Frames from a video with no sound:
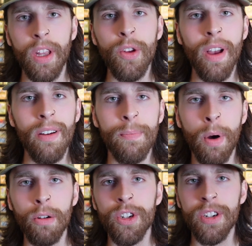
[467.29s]
Then you have
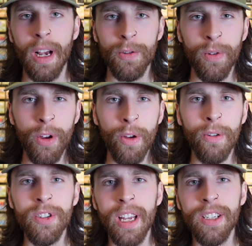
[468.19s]
potion types. When you
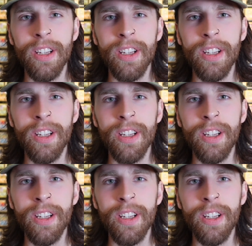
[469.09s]
use these,